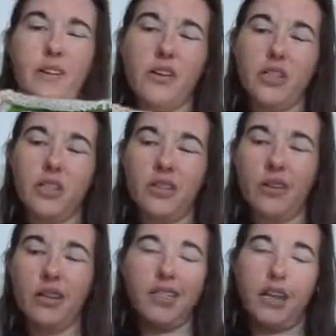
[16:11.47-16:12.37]
Now I know she's
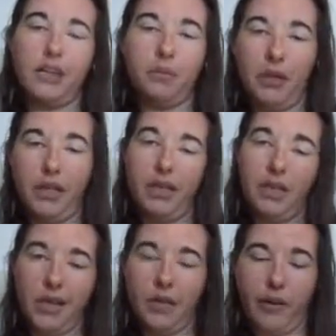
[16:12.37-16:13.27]
not exactly
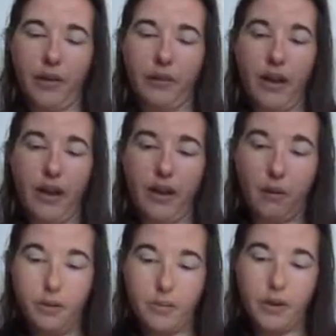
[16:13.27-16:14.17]
politically correct right
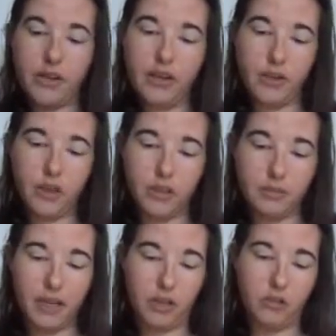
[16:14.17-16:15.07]
now, but I'd never
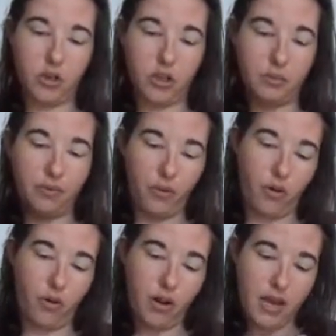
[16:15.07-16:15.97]
used Madeline Tosh
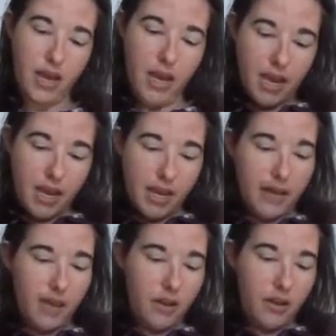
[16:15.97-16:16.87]
before.
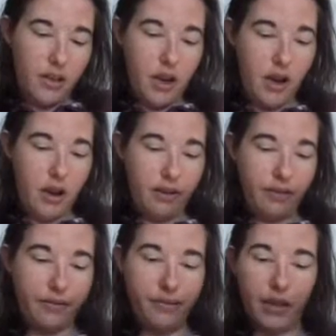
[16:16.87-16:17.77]
And I kind
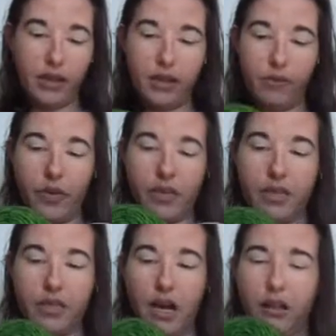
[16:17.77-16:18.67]
of fell in love with
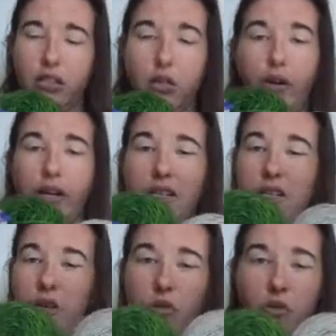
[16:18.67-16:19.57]
these colours. Green
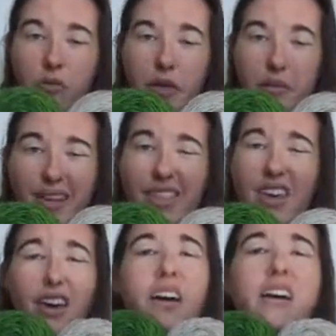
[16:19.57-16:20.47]
is not normally my
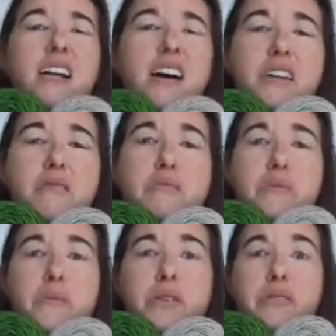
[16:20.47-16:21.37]
thing, and I don't
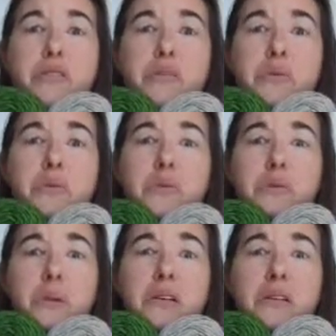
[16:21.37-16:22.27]
know whether it
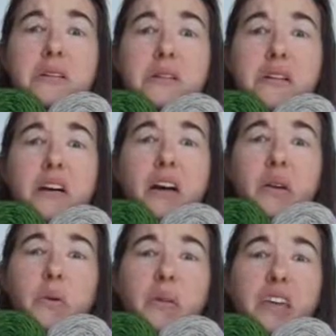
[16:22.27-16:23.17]
suits me.
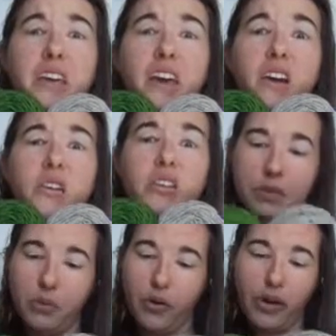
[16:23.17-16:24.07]
I don't really care at
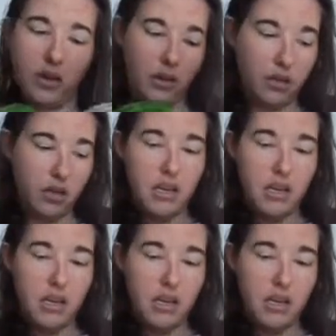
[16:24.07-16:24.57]
this point.